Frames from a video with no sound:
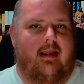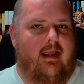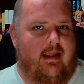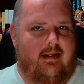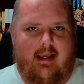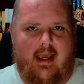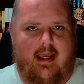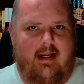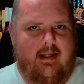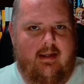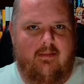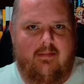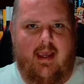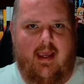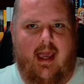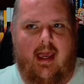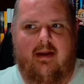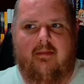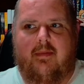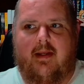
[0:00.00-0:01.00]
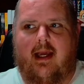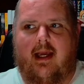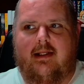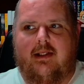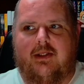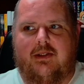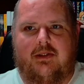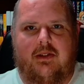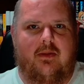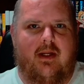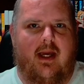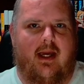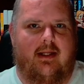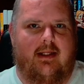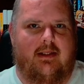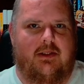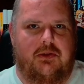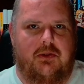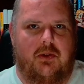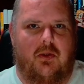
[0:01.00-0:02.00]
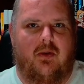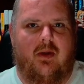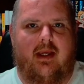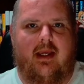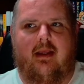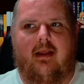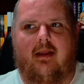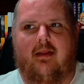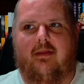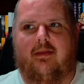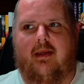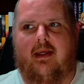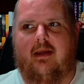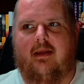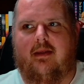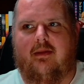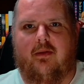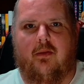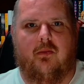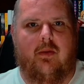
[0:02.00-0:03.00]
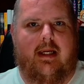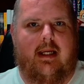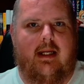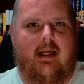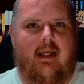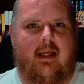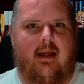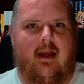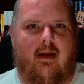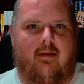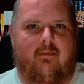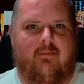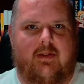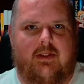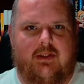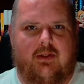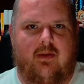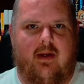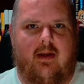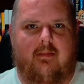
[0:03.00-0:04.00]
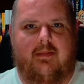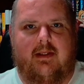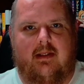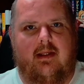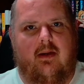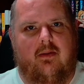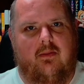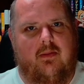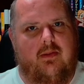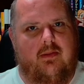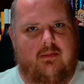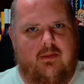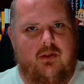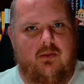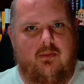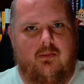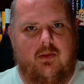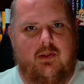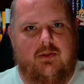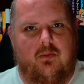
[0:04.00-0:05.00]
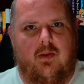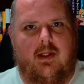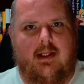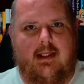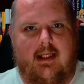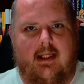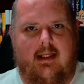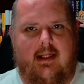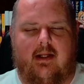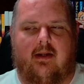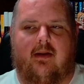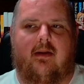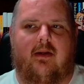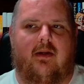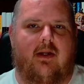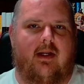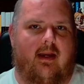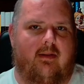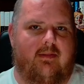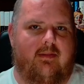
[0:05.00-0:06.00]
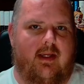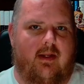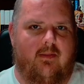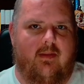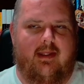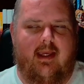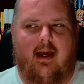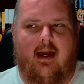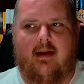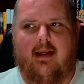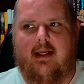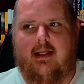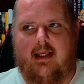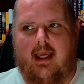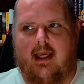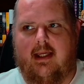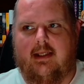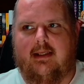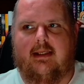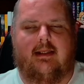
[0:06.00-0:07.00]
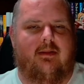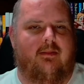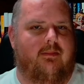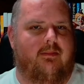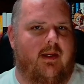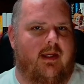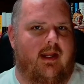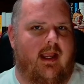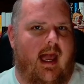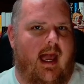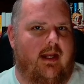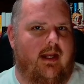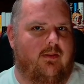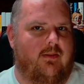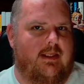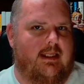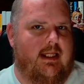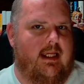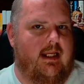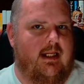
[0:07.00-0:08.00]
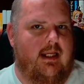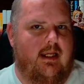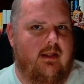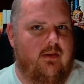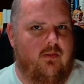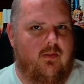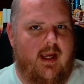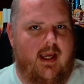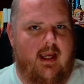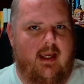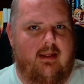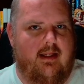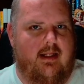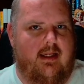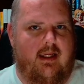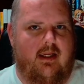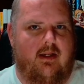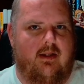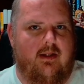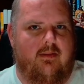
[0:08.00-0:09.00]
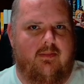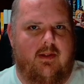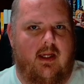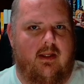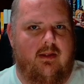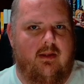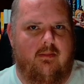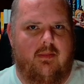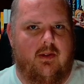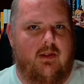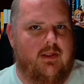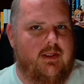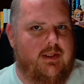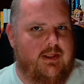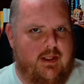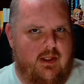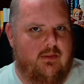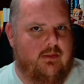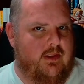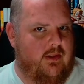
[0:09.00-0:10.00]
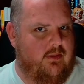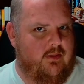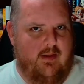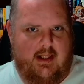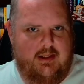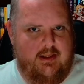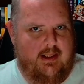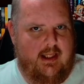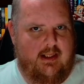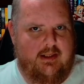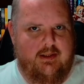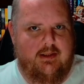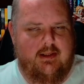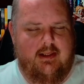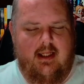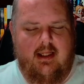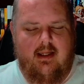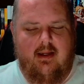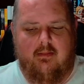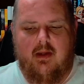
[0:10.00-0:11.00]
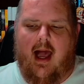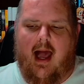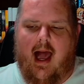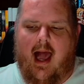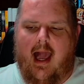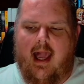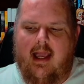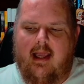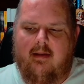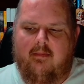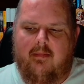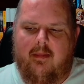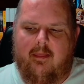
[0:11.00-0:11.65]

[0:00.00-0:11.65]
any of that. But I just do not enjoy the reading of a script. And there were numerous ones in here. Could I have done without it? Yes, but I don't see any other way that he could have done the book. So congratulations to him. I